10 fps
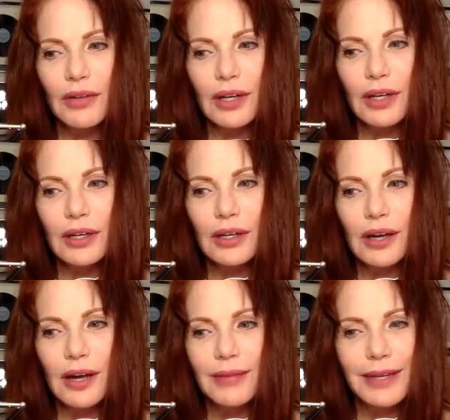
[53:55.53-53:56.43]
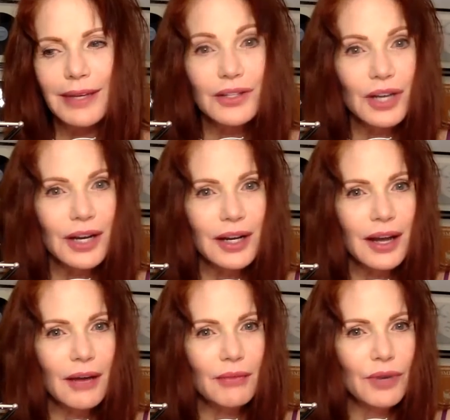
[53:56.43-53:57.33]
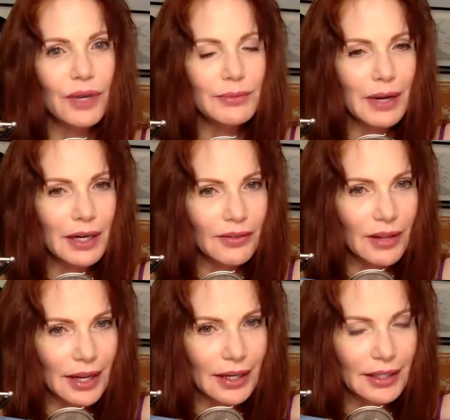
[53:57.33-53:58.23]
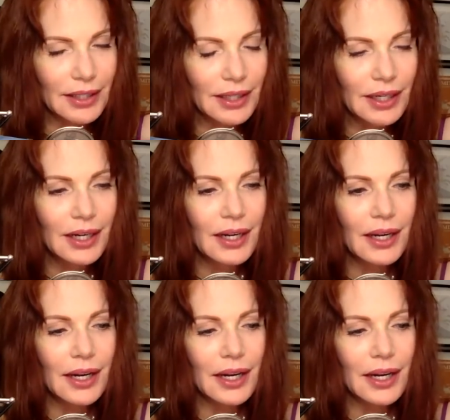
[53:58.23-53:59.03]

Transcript: that IPS channel helped raise money for that. Yeah.